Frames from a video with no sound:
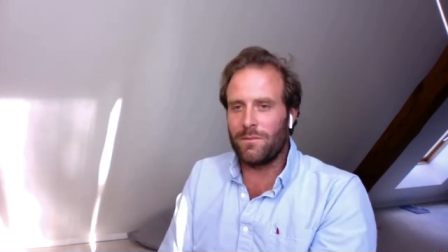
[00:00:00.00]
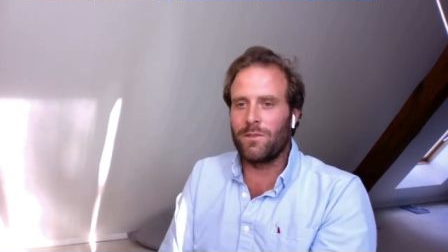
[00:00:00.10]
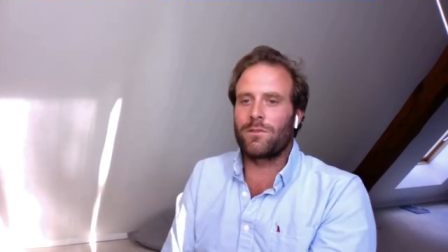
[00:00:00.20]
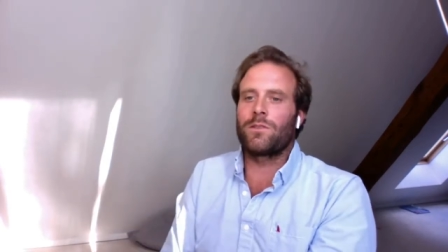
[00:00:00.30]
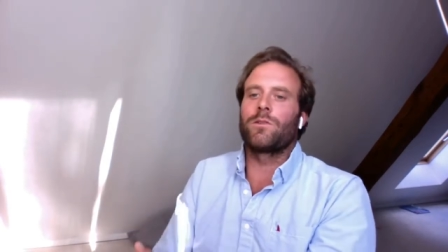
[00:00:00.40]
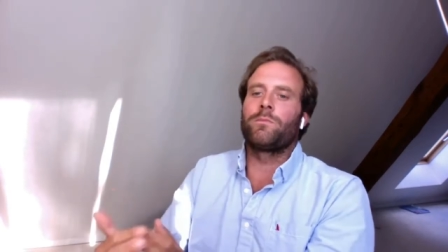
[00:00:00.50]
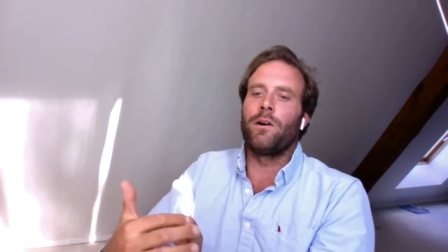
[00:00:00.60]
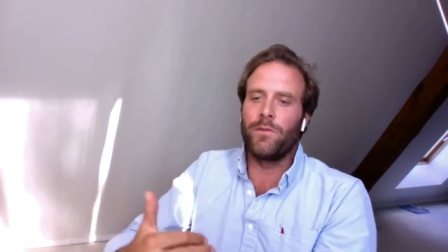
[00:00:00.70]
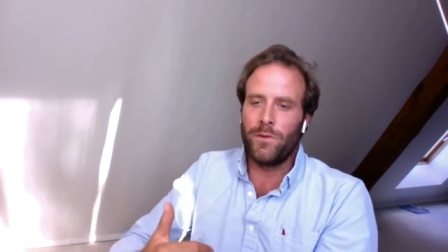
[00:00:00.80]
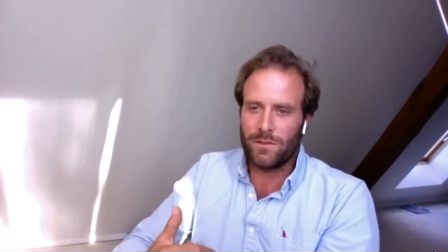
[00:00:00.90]
So it goes
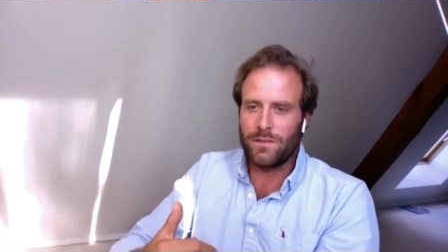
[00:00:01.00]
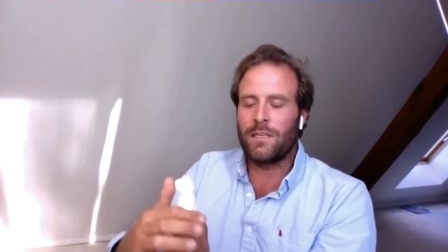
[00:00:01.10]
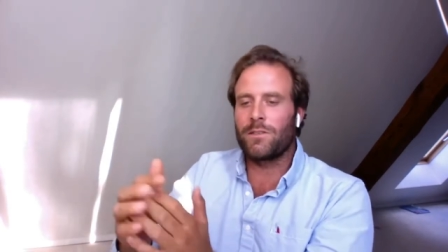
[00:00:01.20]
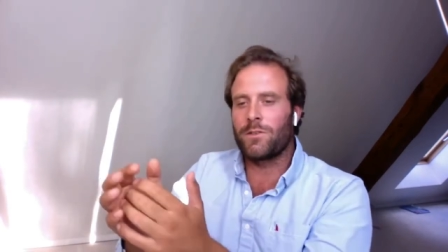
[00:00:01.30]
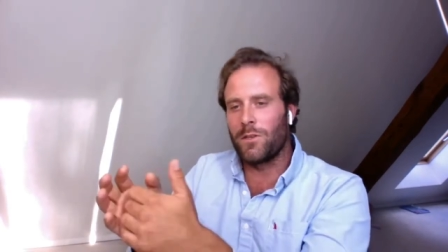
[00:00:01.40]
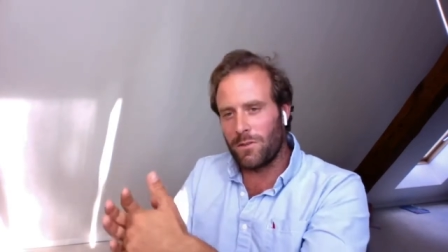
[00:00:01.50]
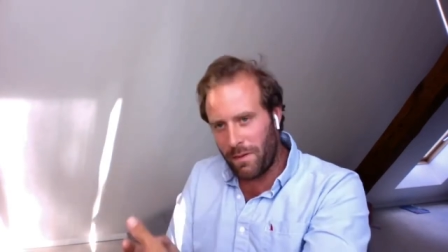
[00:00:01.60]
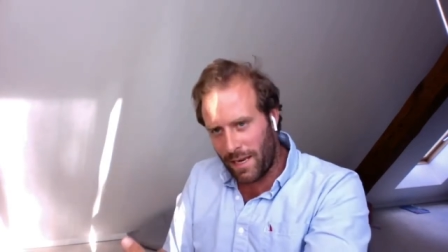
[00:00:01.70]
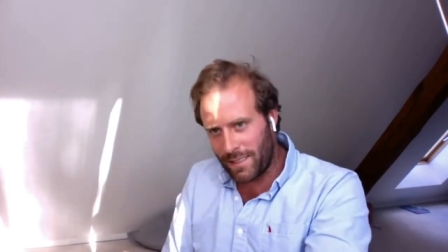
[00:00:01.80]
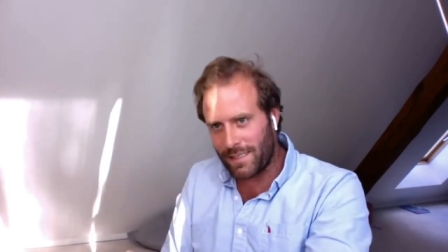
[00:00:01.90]
bow first, then it turns
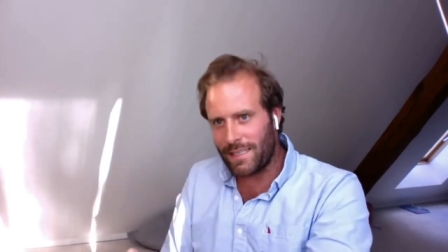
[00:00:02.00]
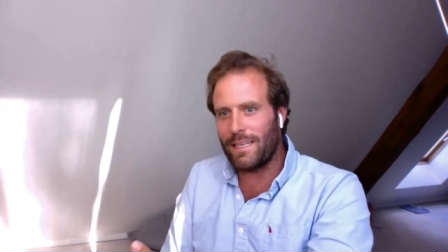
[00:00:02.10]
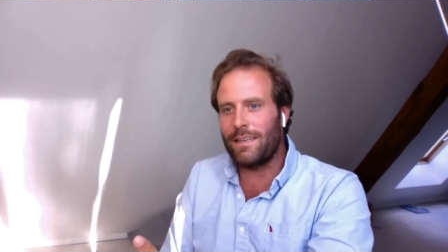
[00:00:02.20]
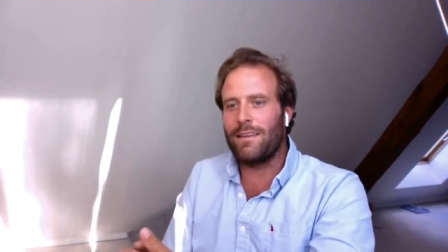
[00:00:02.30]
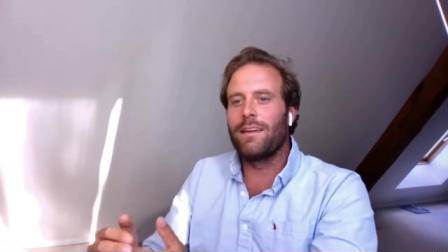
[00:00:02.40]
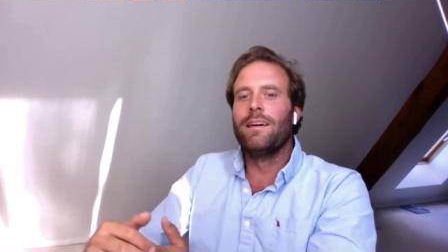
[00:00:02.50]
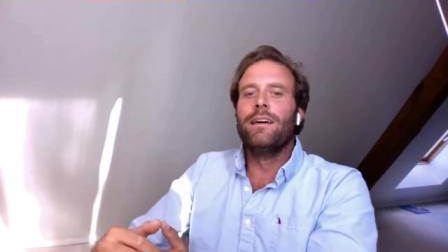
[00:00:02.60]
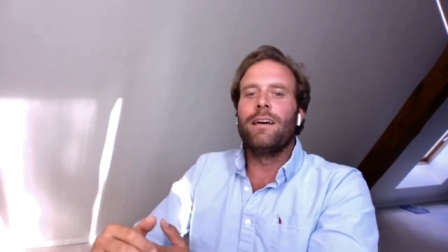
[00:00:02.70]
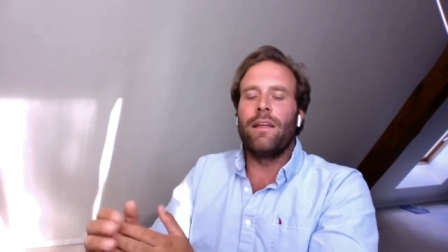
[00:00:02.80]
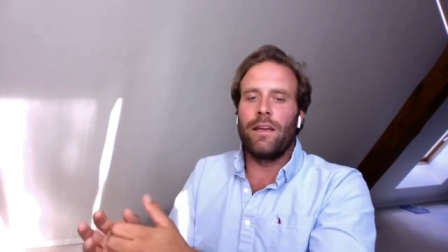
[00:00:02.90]
back again,
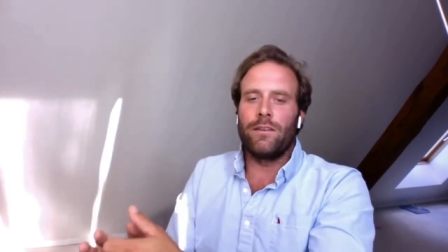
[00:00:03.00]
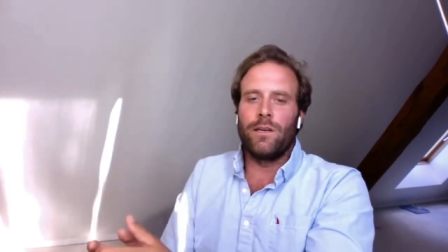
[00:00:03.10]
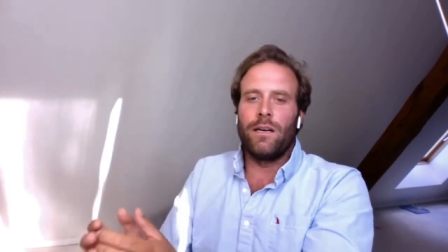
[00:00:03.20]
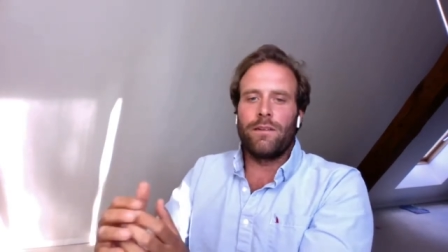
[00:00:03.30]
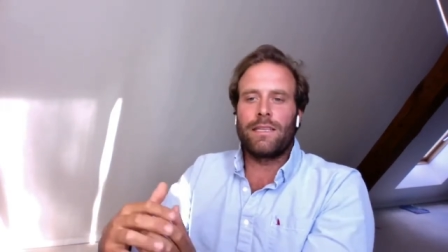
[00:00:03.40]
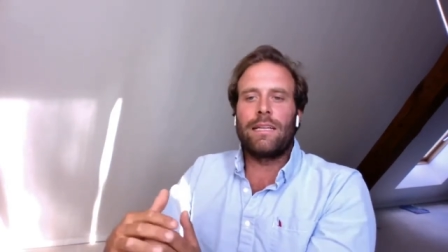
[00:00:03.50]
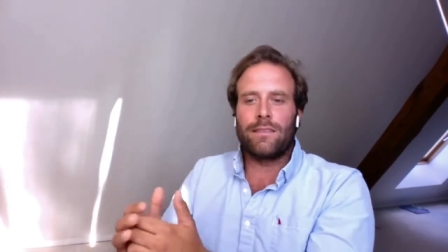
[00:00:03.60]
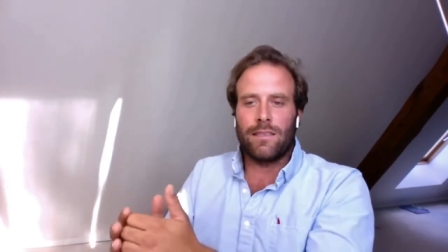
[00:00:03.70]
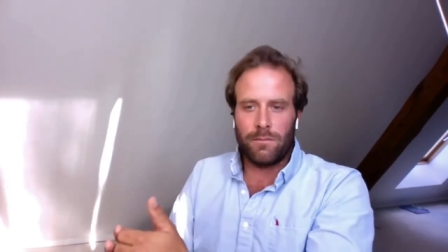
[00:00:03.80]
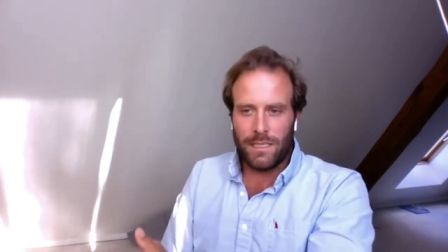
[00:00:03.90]
and then you have a
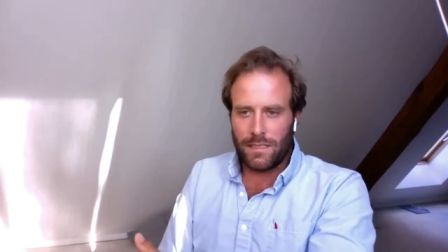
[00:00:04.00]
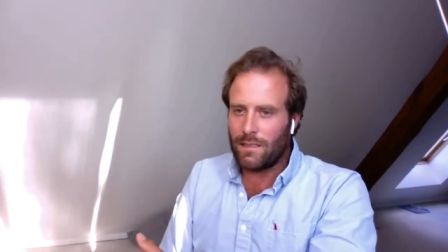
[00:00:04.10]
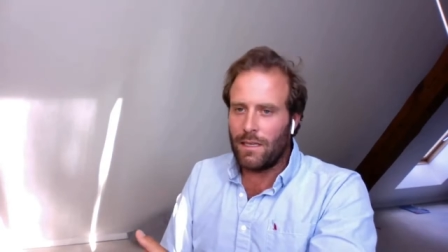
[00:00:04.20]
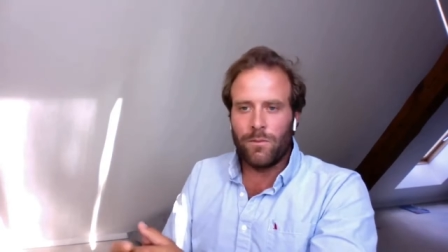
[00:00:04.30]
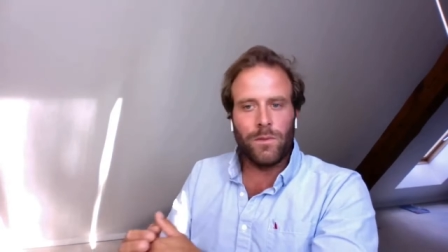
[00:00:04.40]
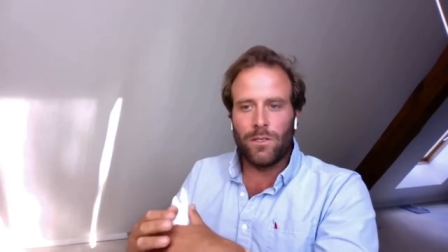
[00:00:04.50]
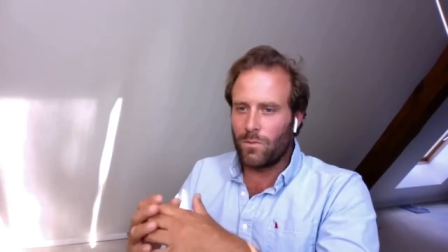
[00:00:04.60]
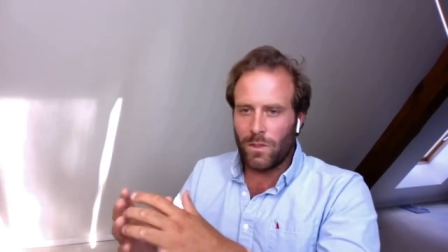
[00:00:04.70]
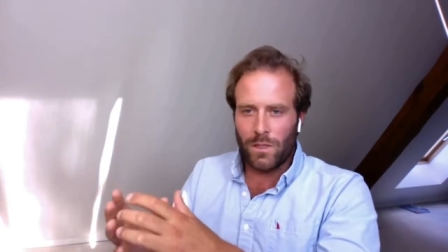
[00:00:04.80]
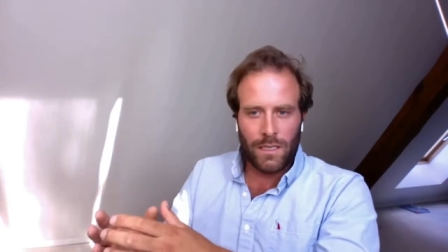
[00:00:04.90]
dancing mark, and we don't
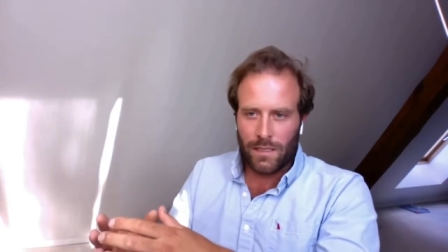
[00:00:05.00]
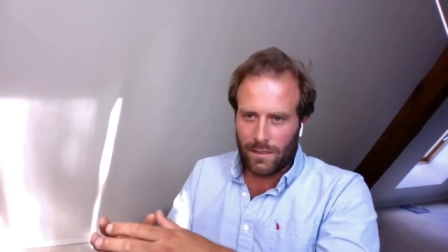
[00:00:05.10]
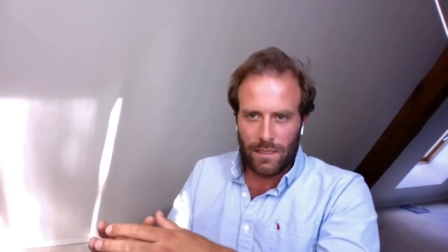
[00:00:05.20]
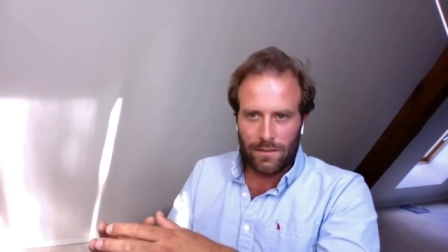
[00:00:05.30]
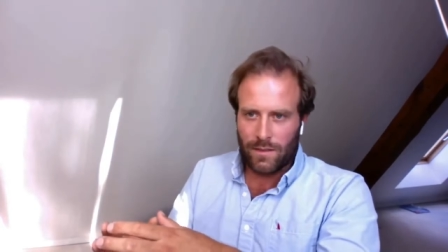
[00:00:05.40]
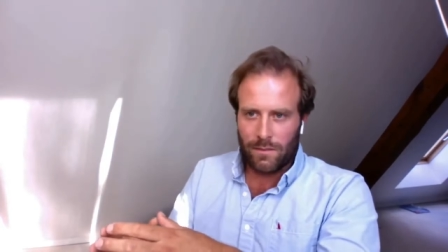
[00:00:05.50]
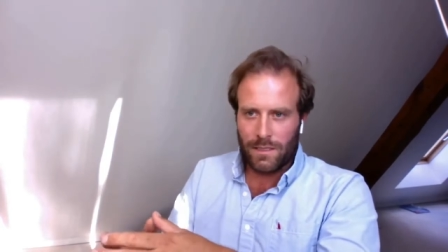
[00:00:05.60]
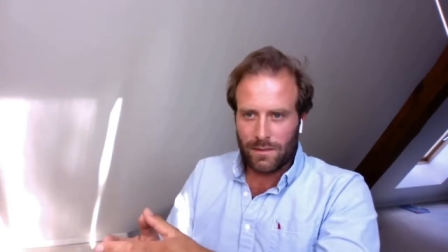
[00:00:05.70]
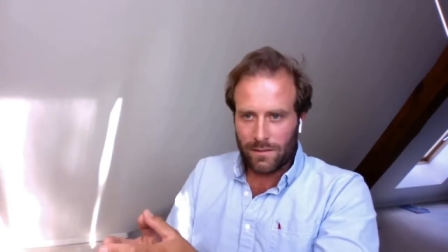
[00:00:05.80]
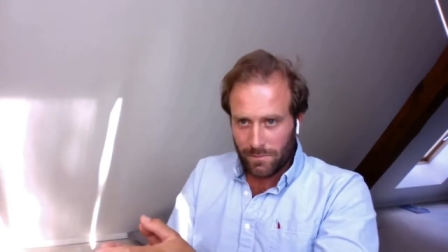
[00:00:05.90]
want any dancing
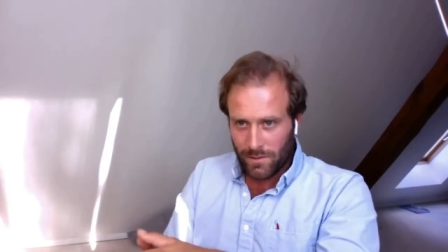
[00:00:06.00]
marks.